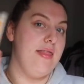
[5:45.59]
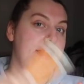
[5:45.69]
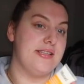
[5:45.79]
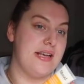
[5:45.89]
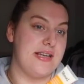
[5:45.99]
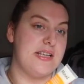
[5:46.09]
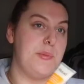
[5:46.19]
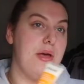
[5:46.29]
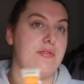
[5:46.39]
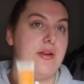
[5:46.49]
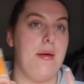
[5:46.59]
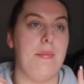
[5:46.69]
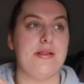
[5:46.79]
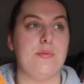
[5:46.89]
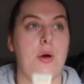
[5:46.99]
This has SPF in it
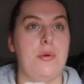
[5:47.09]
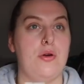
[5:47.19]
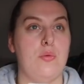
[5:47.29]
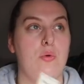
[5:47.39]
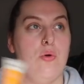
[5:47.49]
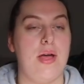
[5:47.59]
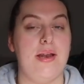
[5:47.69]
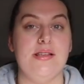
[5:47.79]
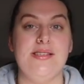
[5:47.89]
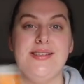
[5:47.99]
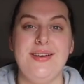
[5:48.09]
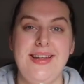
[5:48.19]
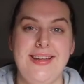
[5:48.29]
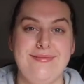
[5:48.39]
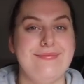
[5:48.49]
because I'm going on a walk and it's
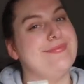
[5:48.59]
sunny.